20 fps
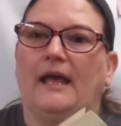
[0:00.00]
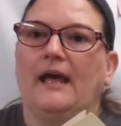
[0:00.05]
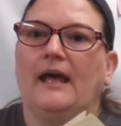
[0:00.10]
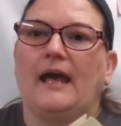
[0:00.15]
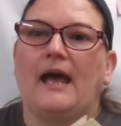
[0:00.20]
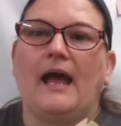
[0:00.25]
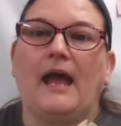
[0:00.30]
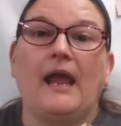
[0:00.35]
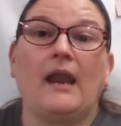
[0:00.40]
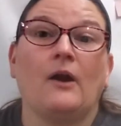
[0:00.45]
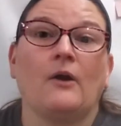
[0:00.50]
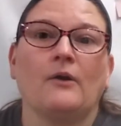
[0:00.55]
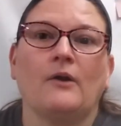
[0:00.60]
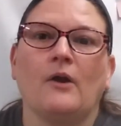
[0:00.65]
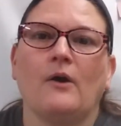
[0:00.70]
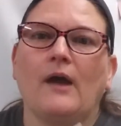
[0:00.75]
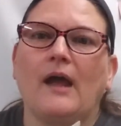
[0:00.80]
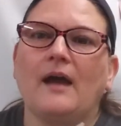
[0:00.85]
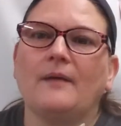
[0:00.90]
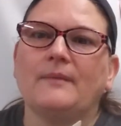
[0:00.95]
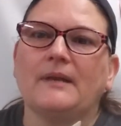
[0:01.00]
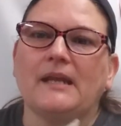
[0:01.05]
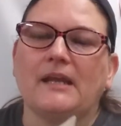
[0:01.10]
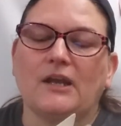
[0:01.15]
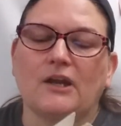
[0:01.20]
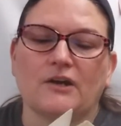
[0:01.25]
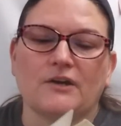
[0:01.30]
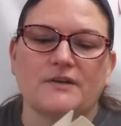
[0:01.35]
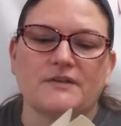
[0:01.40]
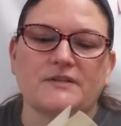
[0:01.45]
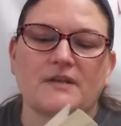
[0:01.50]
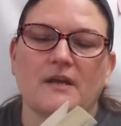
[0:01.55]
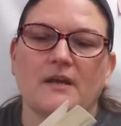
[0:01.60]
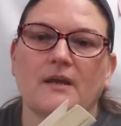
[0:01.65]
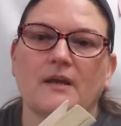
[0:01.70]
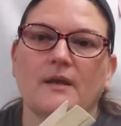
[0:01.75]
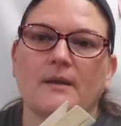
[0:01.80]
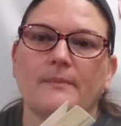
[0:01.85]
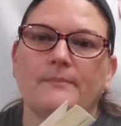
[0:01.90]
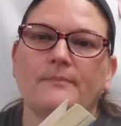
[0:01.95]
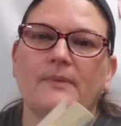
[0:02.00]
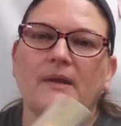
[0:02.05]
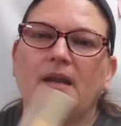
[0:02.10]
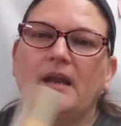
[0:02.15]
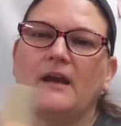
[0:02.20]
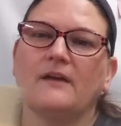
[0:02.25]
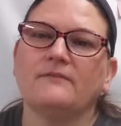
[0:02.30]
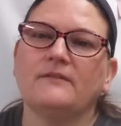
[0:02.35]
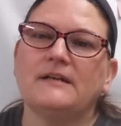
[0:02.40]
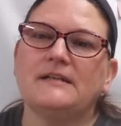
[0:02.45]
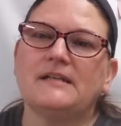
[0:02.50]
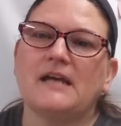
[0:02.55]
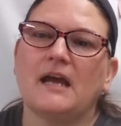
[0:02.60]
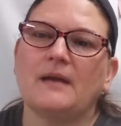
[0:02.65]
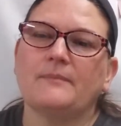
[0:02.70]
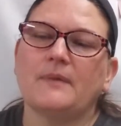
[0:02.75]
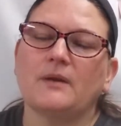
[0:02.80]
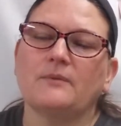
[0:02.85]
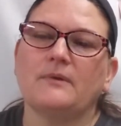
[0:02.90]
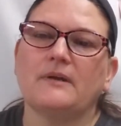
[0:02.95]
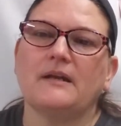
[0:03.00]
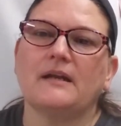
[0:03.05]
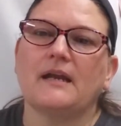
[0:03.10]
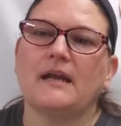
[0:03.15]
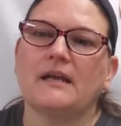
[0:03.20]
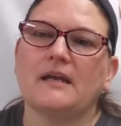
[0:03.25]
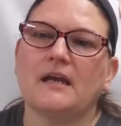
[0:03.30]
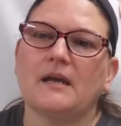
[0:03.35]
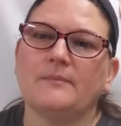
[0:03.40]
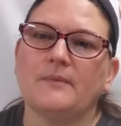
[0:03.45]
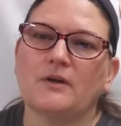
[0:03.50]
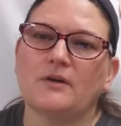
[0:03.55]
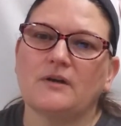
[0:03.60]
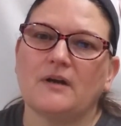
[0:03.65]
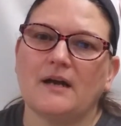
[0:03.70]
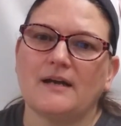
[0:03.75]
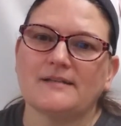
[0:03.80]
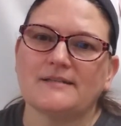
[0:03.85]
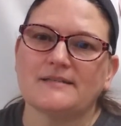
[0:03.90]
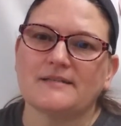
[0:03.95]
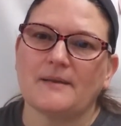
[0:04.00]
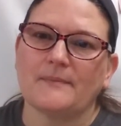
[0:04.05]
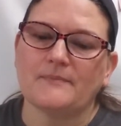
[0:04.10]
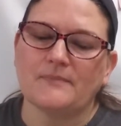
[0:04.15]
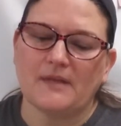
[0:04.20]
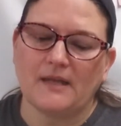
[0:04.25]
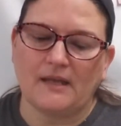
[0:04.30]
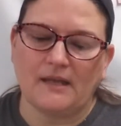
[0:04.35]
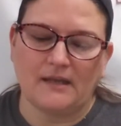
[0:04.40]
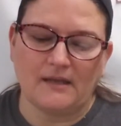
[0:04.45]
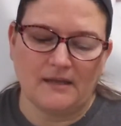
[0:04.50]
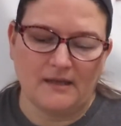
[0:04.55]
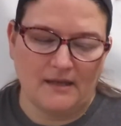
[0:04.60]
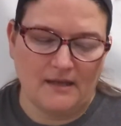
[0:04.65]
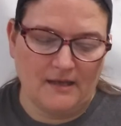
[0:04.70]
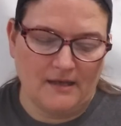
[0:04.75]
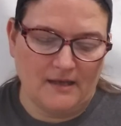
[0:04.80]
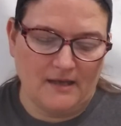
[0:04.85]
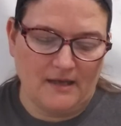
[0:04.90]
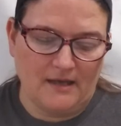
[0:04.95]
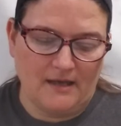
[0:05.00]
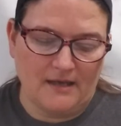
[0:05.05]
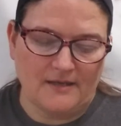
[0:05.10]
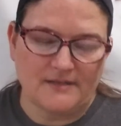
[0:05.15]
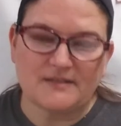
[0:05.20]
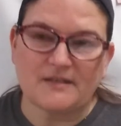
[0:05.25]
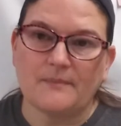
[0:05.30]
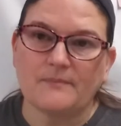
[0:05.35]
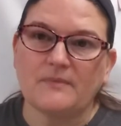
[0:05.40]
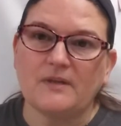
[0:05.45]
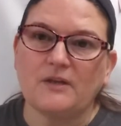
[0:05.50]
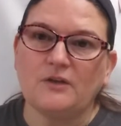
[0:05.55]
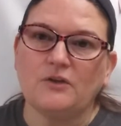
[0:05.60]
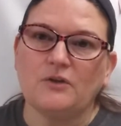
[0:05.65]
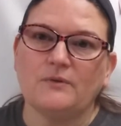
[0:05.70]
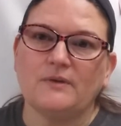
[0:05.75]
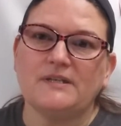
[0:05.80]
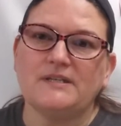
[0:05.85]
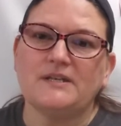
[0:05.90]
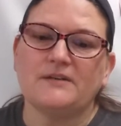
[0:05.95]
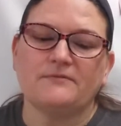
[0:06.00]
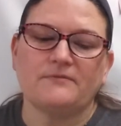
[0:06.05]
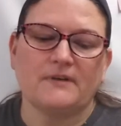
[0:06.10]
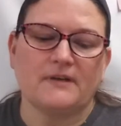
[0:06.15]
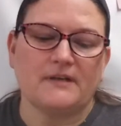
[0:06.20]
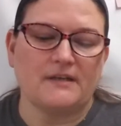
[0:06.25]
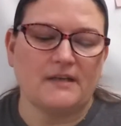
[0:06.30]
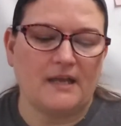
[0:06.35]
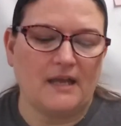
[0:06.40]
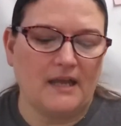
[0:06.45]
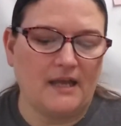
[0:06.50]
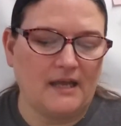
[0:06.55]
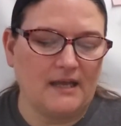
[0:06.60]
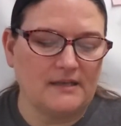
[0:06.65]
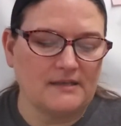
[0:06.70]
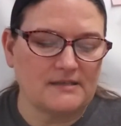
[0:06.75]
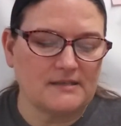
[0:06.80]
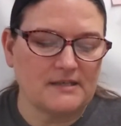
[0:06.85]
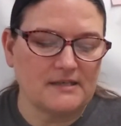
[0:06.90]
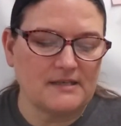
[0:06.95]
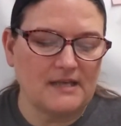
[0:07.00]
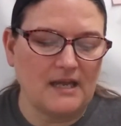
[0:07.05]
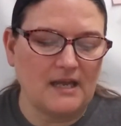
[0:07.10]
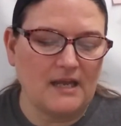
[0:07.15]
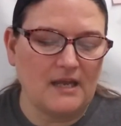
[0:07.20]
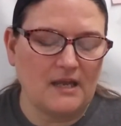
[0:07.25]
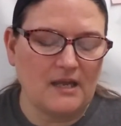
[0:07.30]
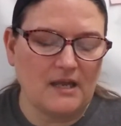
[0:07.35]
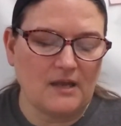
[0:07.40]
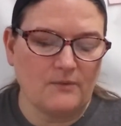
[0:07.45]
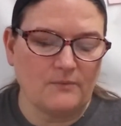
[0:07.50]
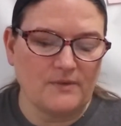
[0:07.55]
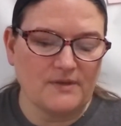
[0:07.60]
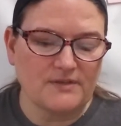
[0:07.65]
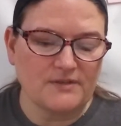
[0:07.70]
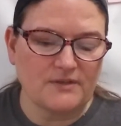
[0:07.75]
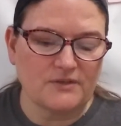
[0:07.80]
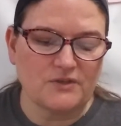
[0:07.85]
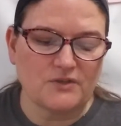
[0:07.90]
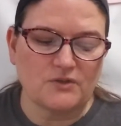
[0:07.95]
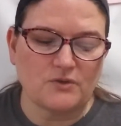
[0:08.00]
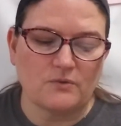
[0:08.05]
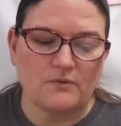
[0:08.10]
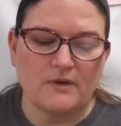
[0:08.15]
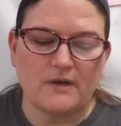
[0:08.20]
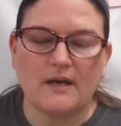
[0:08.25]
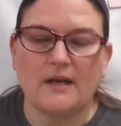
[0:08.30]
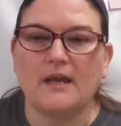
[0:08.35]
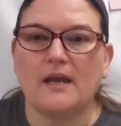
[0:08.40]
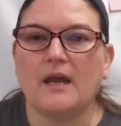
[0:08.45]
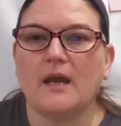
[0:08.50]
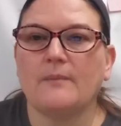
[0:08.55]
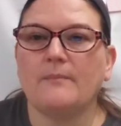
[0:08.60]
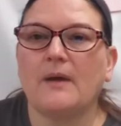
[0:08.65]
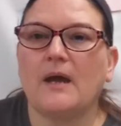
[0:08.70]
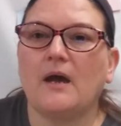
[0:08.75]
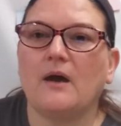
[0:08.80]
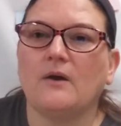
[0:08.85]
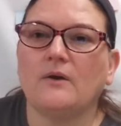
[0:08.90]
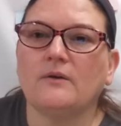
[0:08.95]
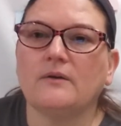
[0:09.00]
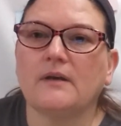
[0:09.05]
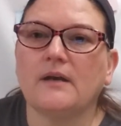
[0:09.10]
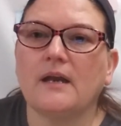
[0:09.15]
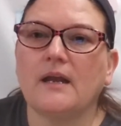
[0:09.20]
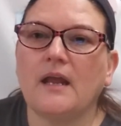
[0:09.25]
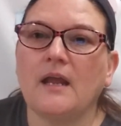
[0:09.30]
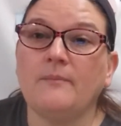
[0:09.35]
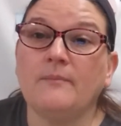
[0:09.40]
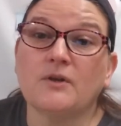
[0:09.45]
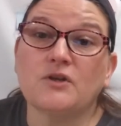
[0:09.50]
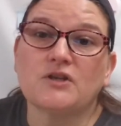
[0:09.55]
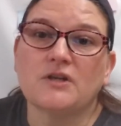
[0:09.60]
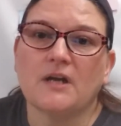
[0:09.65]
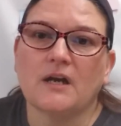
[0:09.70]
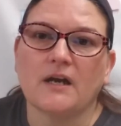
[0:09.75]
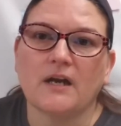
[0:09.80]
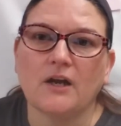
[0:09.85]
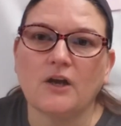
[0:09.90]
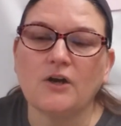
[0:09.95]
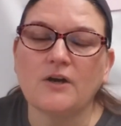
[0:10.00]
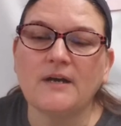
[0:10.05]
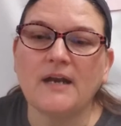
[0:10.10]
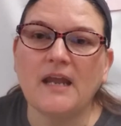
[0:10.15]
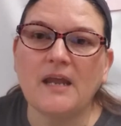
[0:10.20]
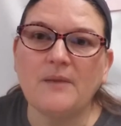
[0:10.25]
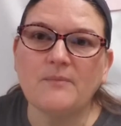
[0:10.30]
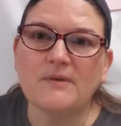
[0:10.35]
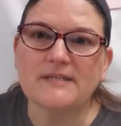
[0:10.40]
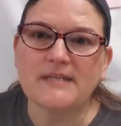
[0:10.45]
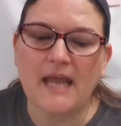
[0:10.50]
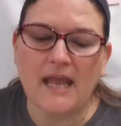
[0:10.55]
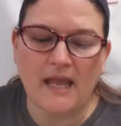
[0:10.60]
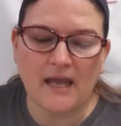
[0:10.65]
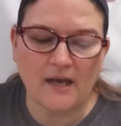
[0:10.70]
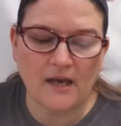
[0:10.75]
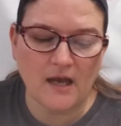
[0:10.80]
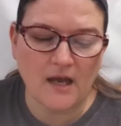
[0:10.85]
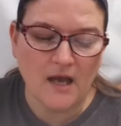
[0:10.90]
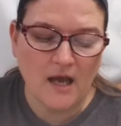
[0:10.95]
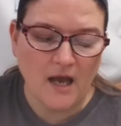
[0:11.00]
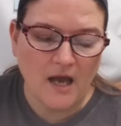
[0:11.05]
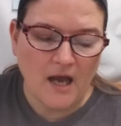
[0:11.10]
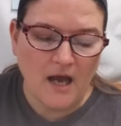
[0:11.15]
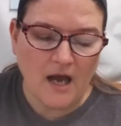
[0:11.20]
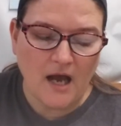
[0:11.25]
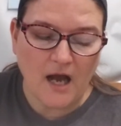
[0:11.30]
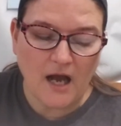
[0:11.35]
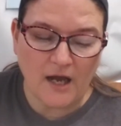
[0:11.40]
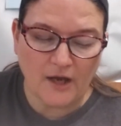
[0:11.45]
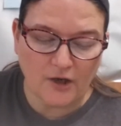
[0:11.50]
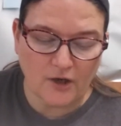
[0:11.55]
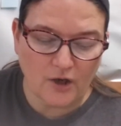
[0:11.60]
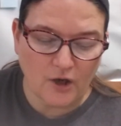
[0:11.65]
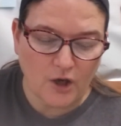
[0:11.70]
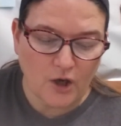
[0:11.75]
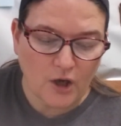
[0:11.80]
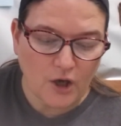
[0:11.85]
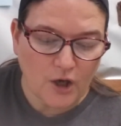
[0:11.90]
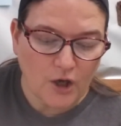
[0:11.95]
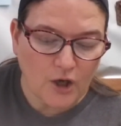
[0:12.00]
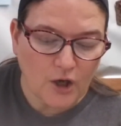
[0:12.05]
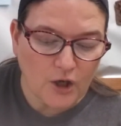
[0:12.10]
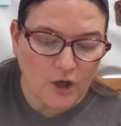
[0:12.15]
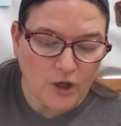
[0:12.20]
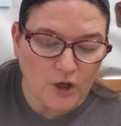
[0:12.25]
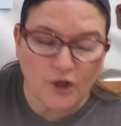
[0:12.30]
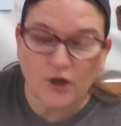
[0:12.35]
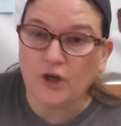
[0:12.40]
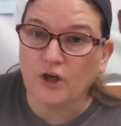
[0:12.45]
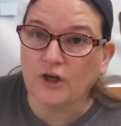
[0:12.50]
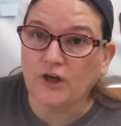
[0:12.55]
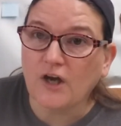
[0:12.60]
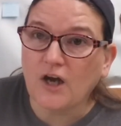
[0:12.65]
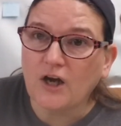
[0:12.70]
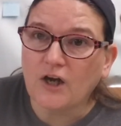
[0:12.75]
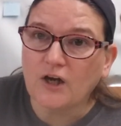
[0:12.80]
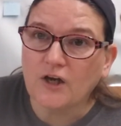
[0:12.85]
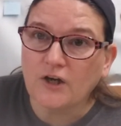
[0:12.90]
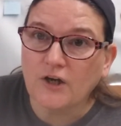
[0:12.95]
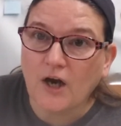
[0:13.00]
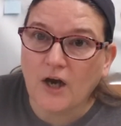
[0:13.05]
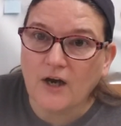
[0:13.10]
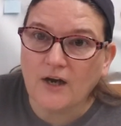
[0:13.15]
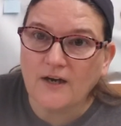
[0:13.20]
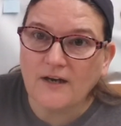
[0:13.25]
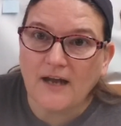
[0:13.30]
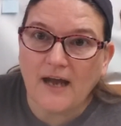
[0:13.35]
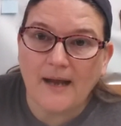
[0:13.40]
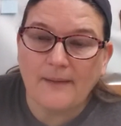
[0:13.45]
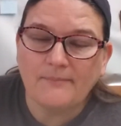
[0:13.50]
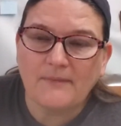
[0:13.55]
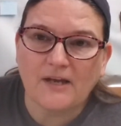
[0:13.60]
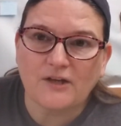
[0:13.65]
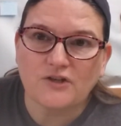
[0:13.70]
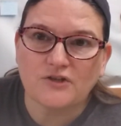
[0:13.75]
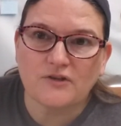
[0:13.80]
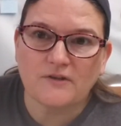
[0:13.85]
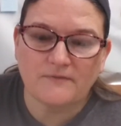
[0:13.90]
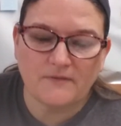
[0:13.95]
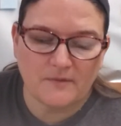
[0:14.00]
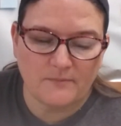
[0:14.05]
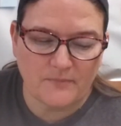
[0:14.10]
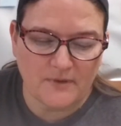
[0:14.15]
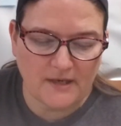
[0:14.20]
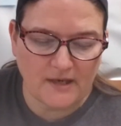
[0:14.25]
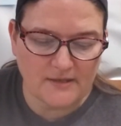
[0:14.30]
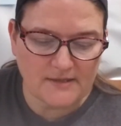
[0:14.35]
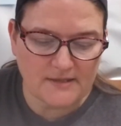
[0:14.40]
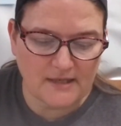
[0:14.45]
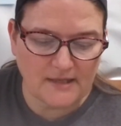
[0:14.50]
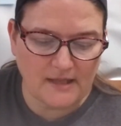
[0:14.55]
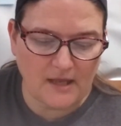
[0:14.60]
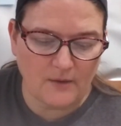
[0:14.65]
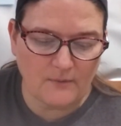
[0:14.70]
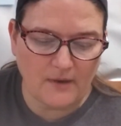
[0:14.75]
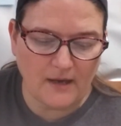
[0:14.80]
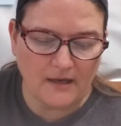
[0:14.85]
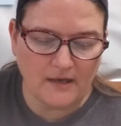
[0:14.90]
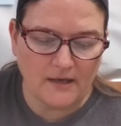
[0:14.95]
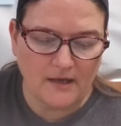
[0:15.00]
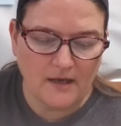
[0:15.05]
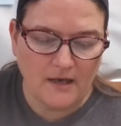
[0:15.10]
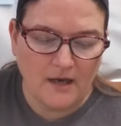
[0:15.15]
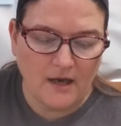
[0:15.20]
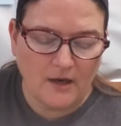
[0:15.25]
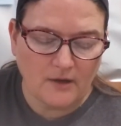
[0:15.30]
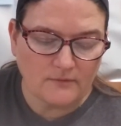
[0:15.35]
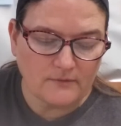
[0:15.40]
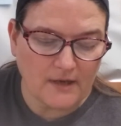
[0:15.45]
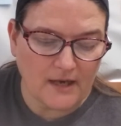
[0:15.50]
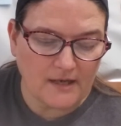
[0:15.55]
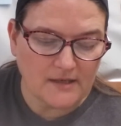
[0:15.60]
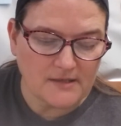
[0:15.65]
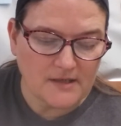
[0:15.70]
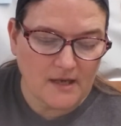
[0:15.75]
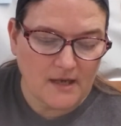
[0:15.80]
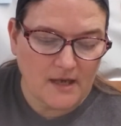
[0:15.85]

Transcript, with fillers: I don't know how many years, but every time I read it, I come across something something new and different. And today it was a story about a missionary. Her name was Hannah Hunt Hurnard. Hurnard, I'm not sure if I'm pronouncing that right. Right.